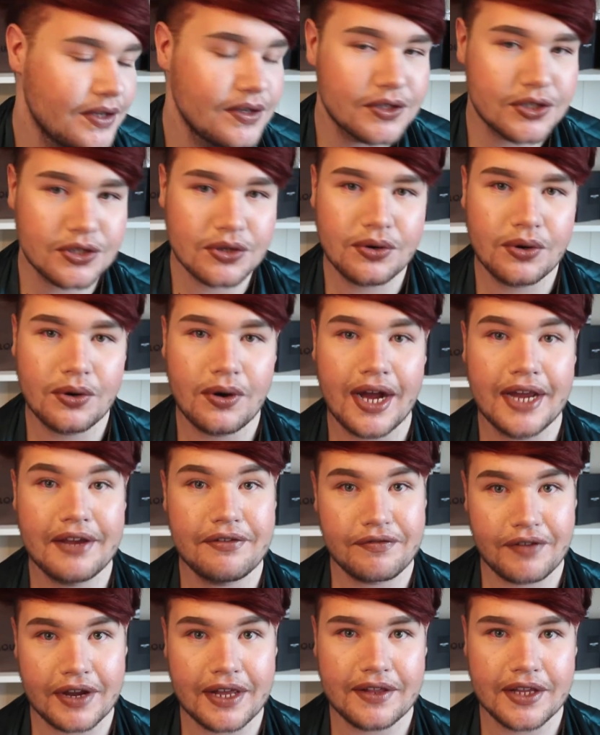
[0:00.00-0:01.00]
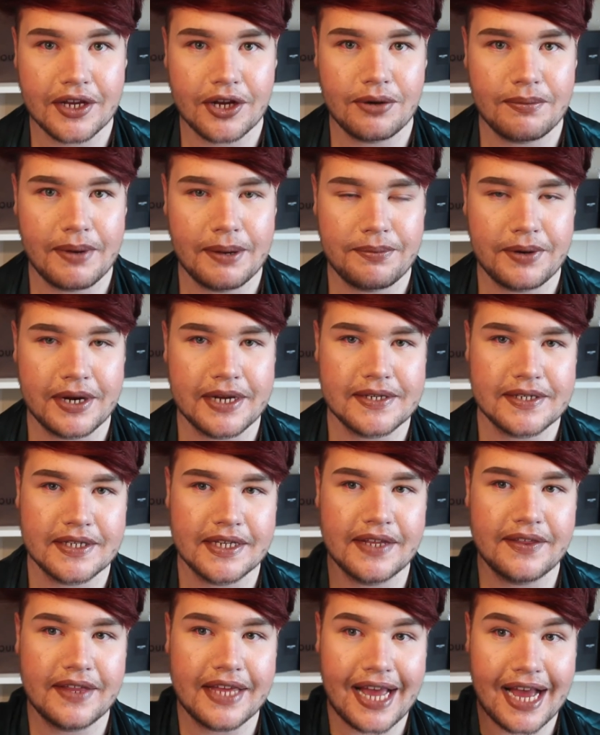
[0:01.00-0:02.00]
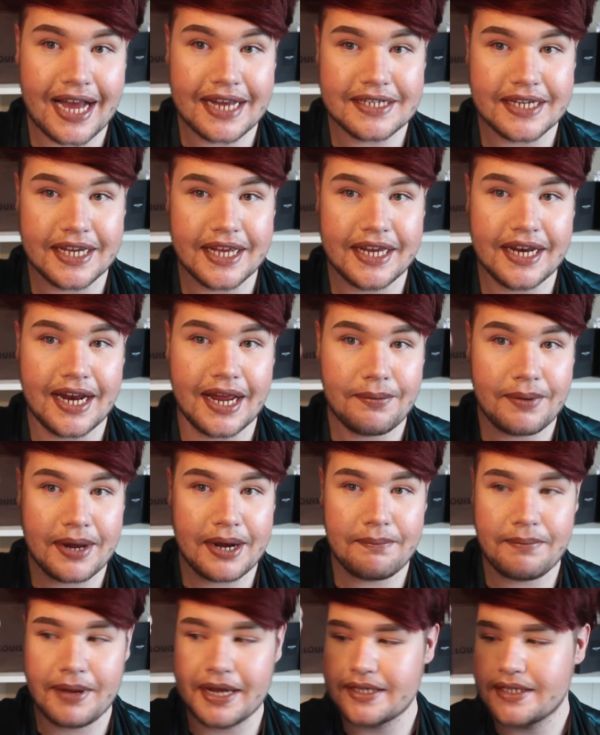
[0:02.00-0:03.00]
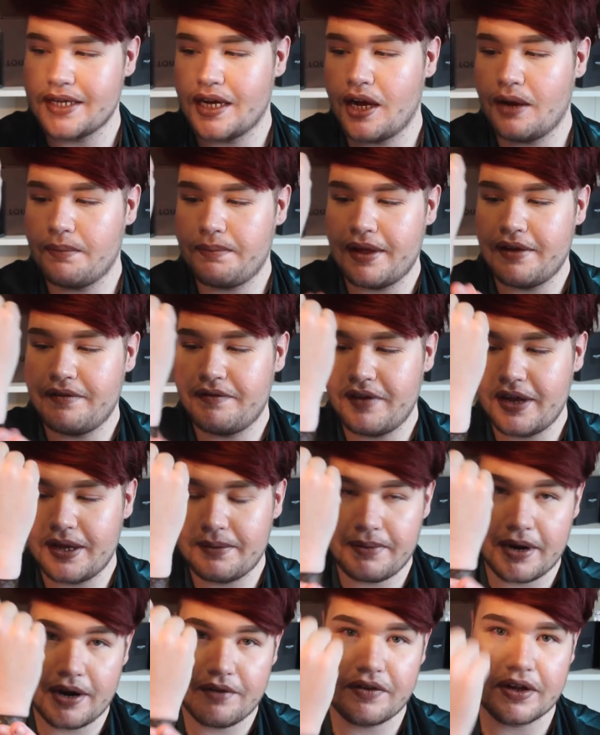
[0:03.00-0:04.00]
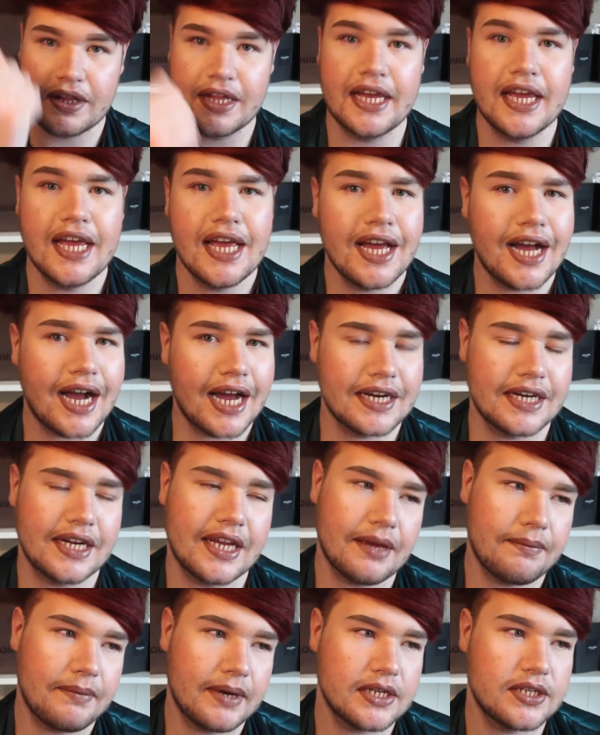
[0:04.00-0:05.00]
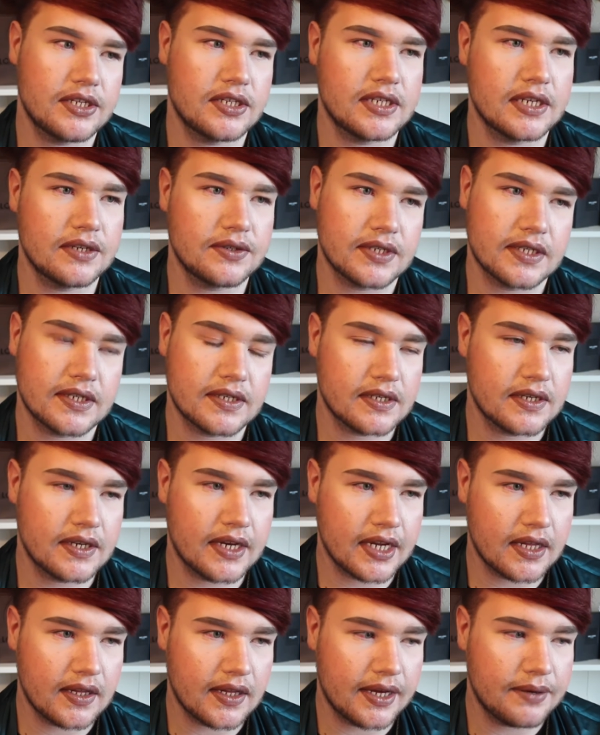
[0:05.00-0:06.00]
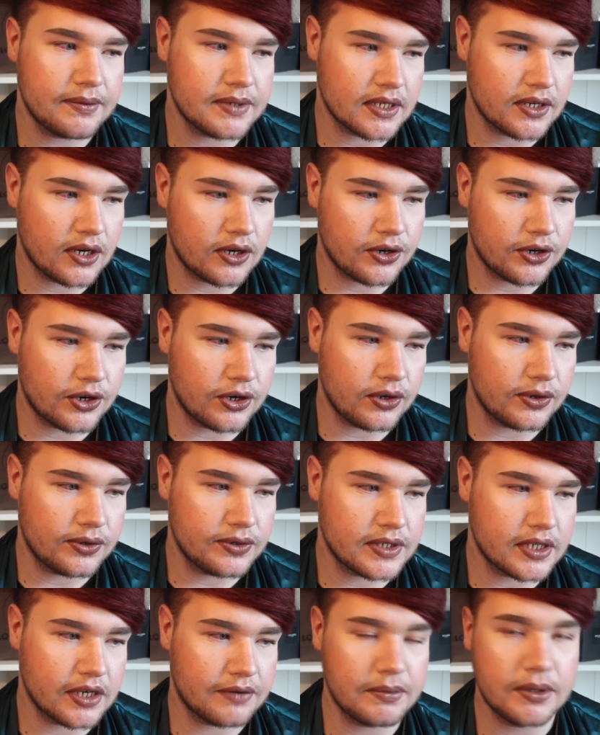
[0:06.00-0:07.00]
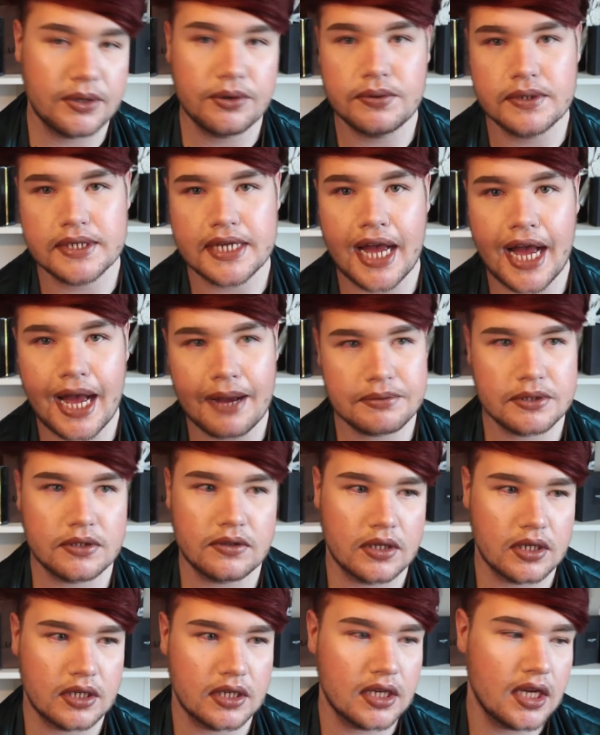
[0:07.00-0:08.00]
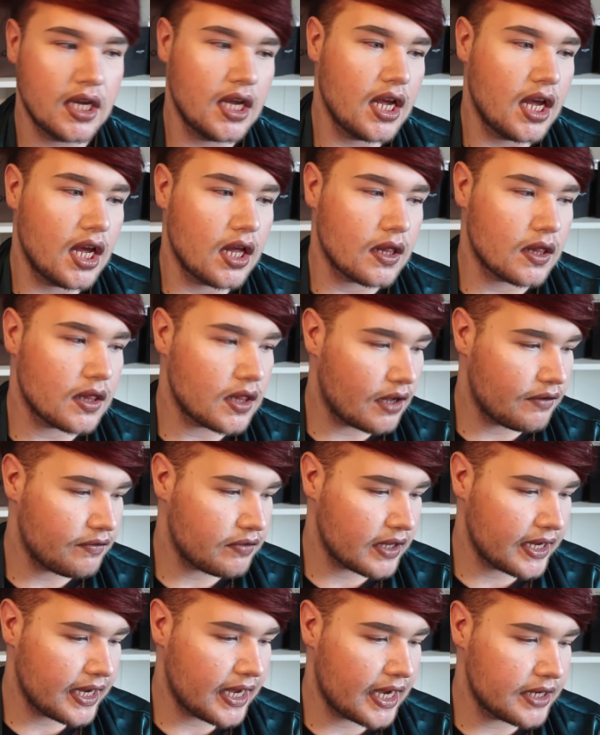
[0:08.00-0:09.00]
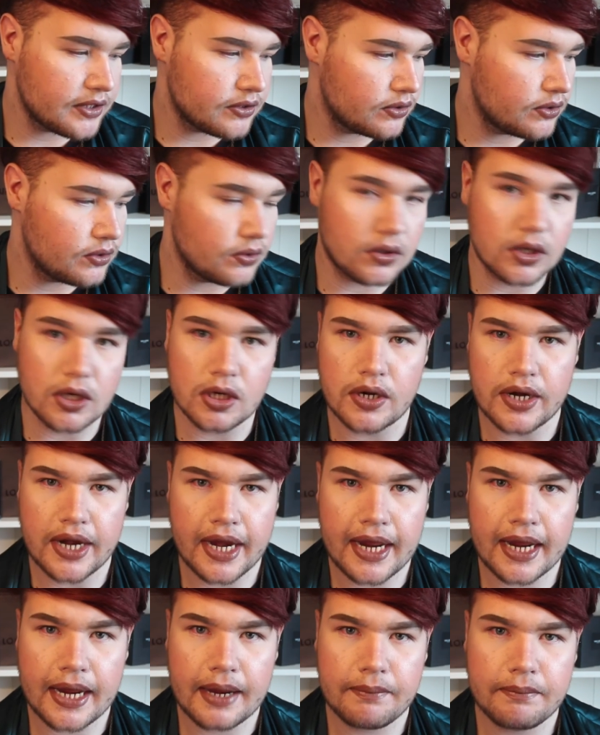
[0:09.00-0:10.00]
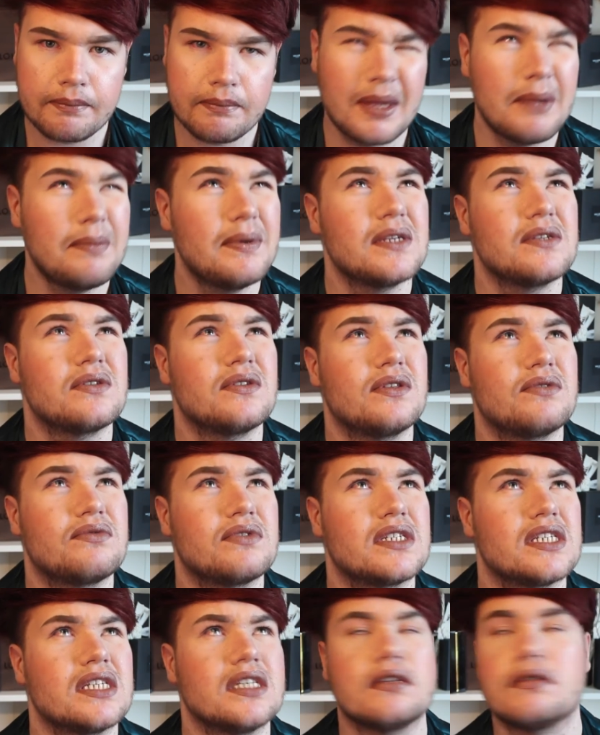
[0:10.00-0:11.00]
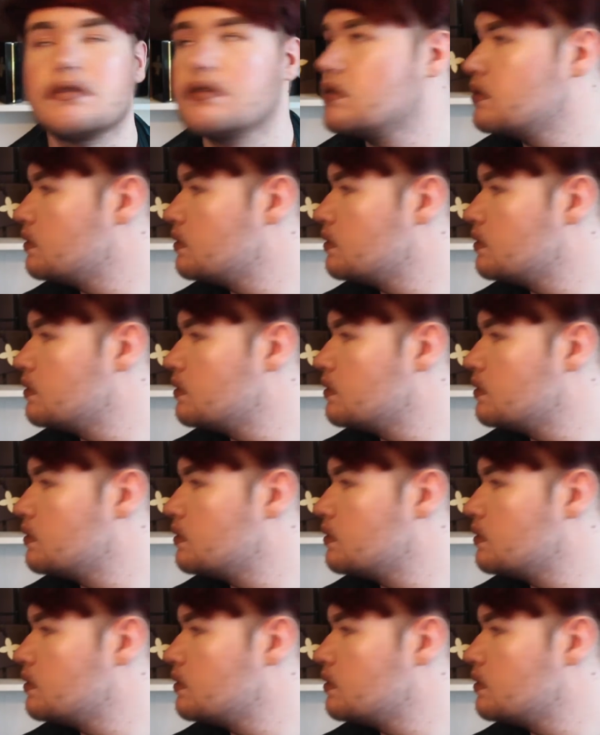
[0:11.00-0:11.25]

So I finally got my bracelet, they had it in, I went and picked it up, it fitted perfectly. I didn't get my sales assistant Nicola, it was another girl who served me who was absolutely lovely. I don't know her name, maybe it's on the receipt.